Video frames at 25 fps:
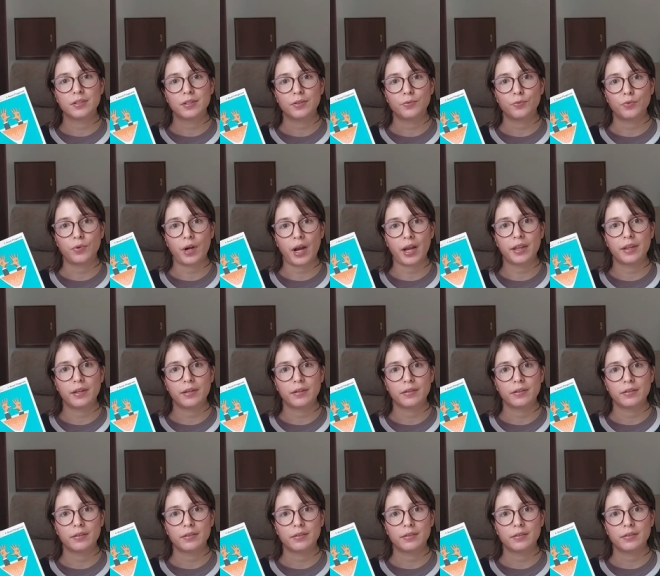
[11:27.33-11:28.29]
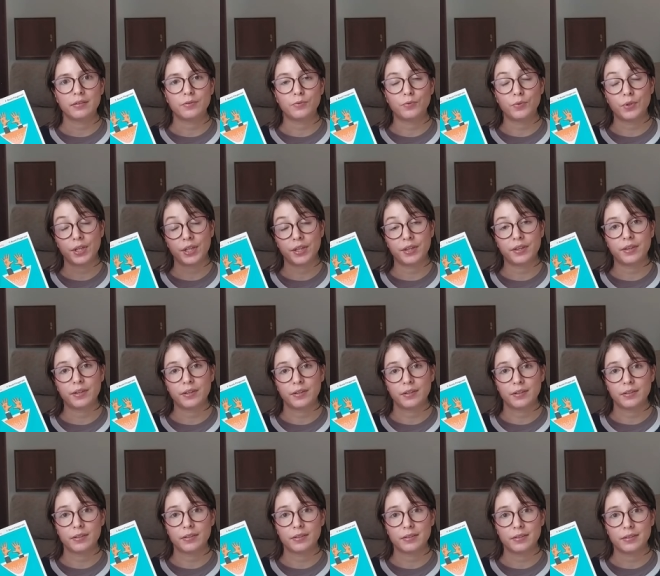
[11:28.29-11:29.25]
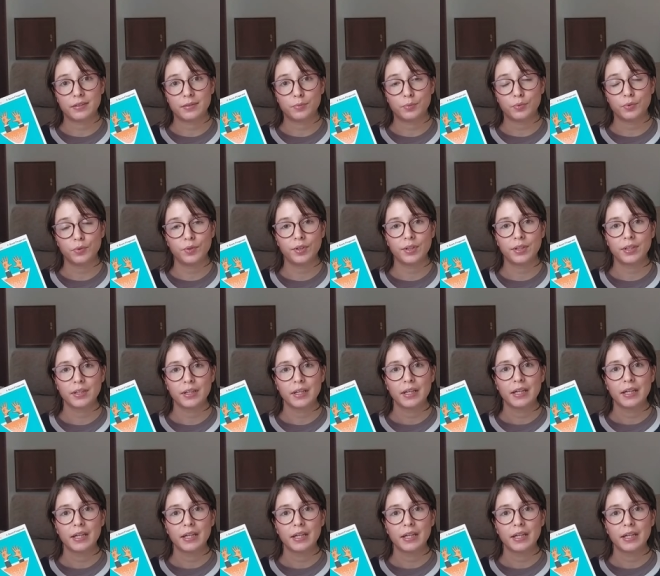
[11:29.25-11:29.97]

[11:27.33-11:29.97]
read the, read the, the book.